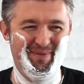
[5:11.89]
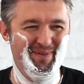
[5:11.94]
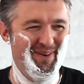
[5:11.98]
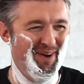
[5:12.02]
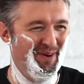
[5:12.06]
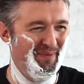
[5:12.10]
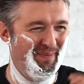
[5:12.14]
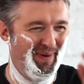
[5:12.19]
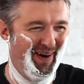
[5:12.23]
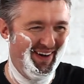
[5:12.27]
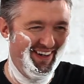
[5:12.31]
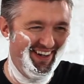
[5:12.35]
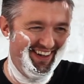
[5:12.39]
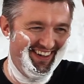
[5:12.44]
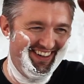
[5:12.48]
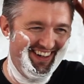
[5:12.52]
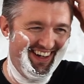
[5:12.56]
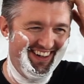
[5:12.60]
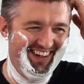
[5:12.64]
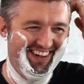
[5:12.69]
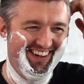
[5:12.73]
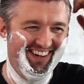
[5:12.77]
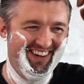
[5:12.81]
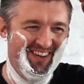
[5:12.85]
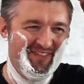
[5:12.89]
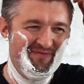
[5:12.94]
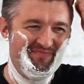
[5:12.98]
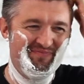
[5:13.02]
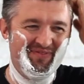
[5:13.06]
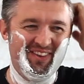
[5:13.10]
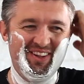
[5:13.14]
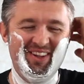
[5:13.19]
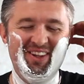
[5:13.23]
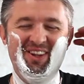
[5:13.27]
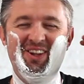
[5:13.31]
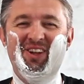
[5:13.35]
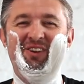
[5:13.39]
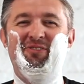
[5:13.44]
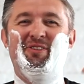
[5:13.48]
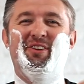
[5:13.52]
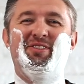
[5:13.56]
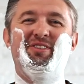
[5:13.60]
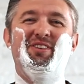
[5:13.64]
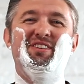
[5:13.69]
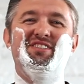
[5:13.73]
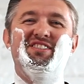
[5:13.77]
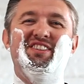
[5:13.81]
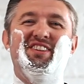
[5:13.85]
no pun intended
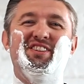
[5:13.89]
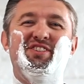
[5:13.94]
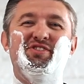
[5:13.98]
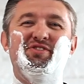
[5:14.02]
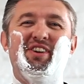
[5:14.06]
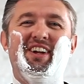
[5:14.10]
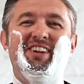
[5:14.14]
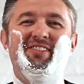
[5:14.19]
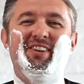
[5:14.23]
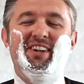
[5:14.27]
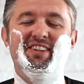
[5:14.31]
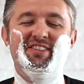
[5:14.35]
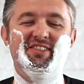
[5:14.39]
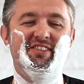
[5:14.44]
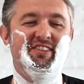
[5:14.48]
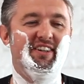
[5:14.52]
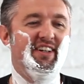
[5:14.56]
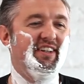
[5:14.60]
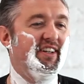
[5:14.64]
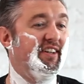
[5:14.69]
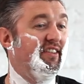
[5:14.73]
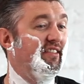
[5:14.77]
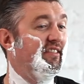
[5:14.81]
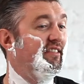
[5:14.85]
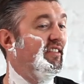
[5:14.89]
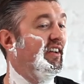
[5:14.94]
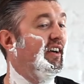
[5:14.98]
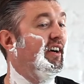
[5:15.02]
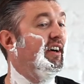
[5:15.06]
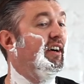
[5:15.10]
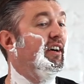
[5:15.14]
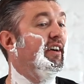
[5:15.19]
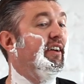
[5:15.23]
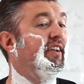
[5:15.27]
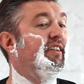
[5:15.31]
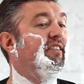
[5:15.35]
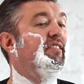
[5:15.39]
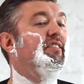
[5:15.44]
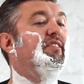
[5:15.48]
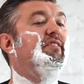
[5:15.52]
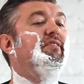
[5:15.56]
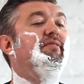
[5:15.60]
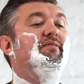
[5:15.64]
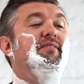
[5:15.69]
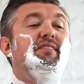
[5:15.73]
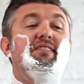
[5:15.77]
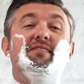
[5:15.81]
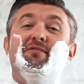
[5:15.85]
with using a straight razor, and it's uh,
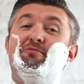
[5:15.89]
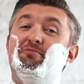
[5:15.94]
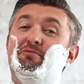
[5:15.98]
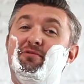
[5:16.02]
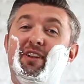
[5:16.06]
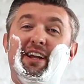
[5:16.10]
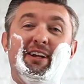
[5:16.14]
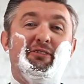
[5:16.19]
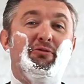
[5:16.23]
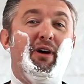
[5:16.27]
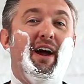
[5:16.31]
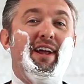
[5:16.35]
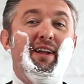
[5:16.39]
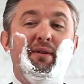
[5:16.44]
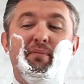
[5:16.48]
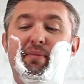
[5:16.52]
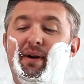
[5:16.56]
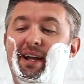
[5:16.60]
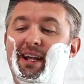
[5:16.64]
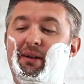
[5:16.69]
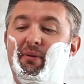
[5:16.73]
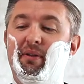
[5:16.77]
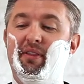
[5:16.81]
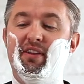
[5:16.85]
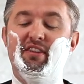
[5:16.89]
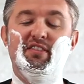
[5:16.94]
it's like riding a bike with